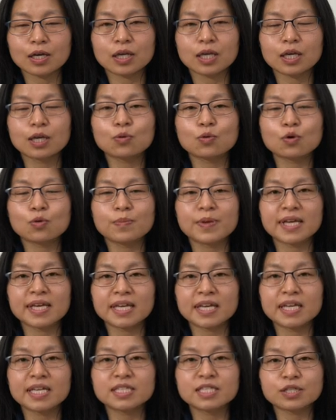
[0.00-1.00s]
it will be
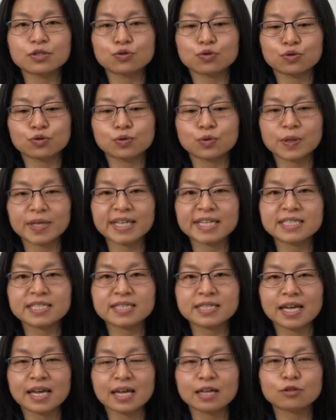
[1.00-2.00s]
easy to
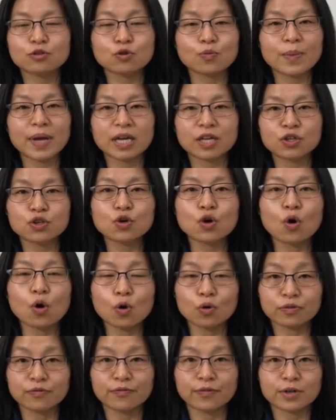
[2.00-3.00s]
extend to make your
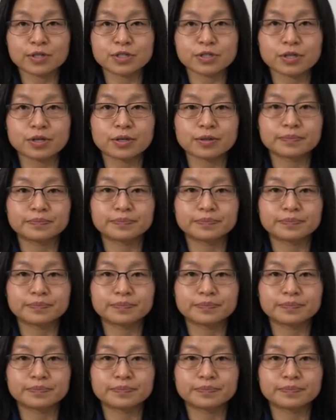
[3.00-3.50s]
own fuzzer.